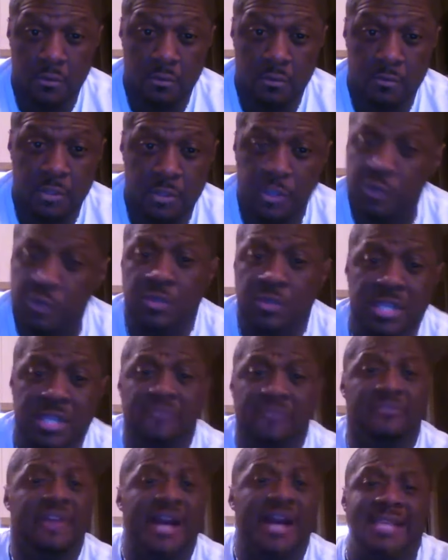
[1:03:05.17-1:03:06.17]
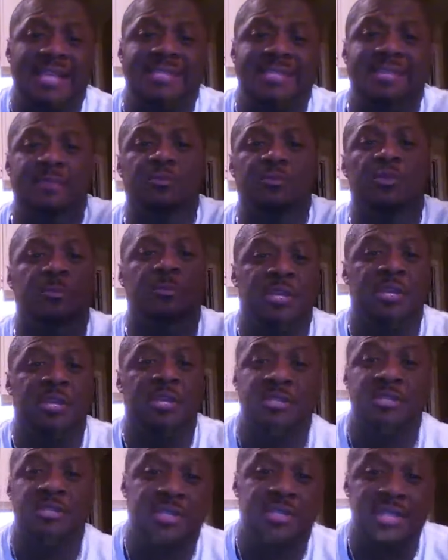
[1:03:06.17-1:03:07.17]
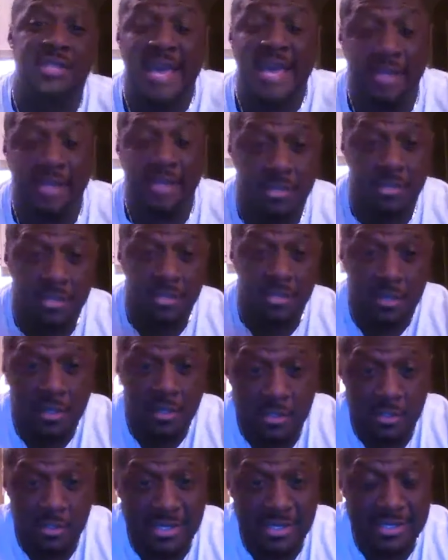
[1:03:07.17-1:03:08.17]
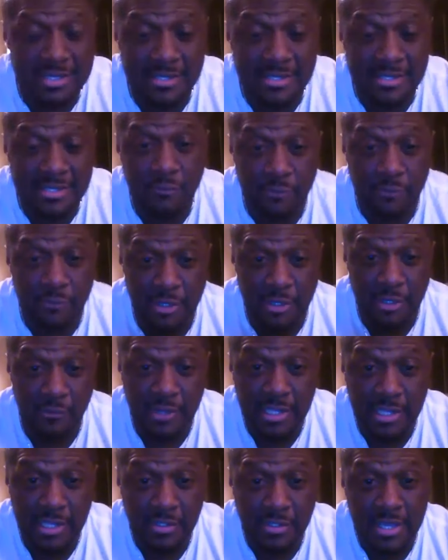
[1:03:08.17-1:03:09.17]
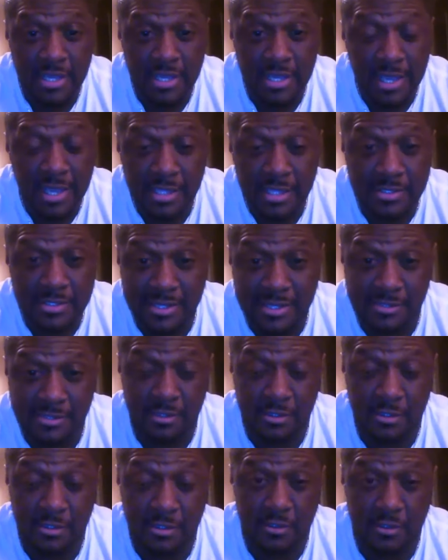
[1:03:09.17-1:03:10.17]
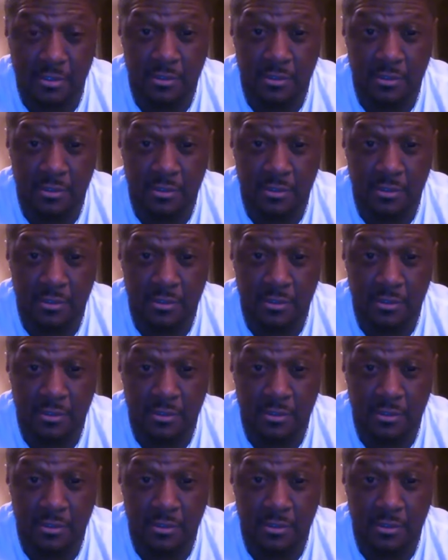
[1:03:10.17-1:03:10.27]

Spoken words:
But you deify, I see more pictures of that. And I see you venerating your ancestors.